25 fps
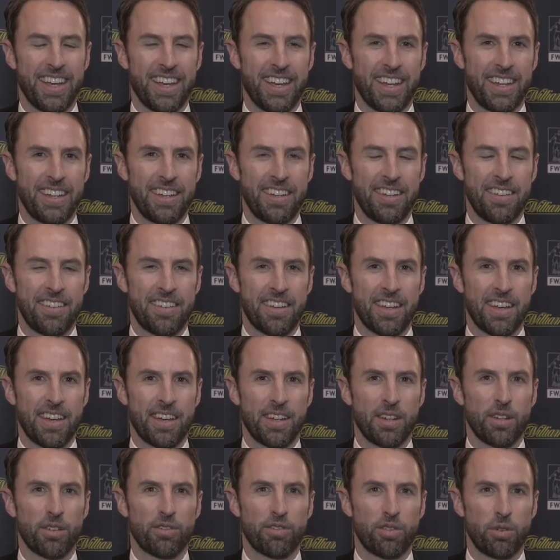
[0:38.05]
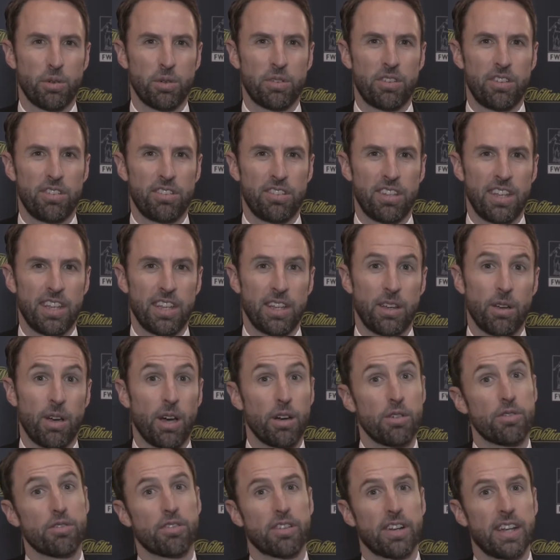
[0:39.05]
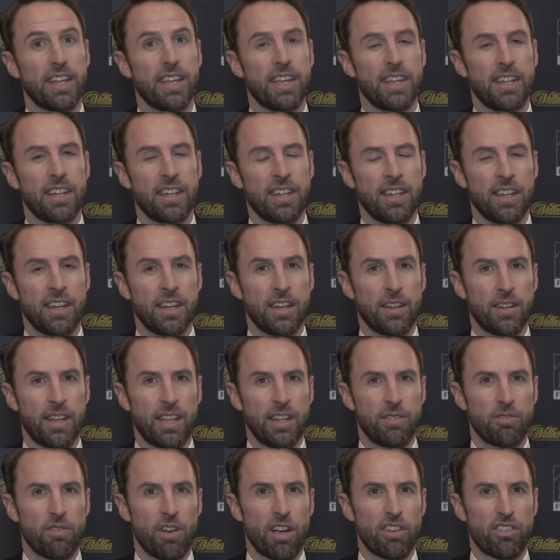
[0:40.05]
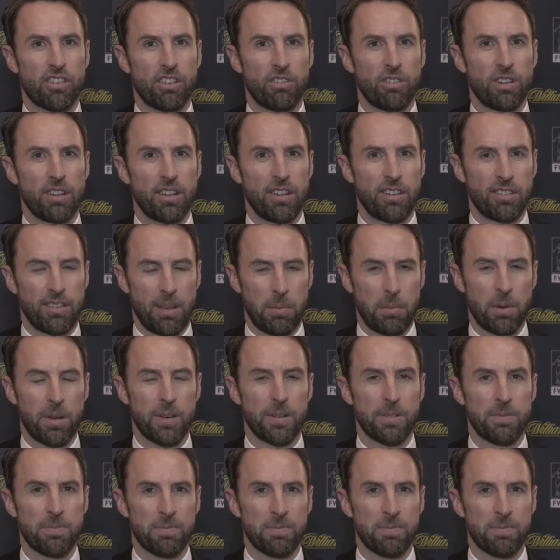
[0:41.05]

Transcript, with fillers: and uh, look forward to seeing you hopefully in, uh, in Russia in the summer.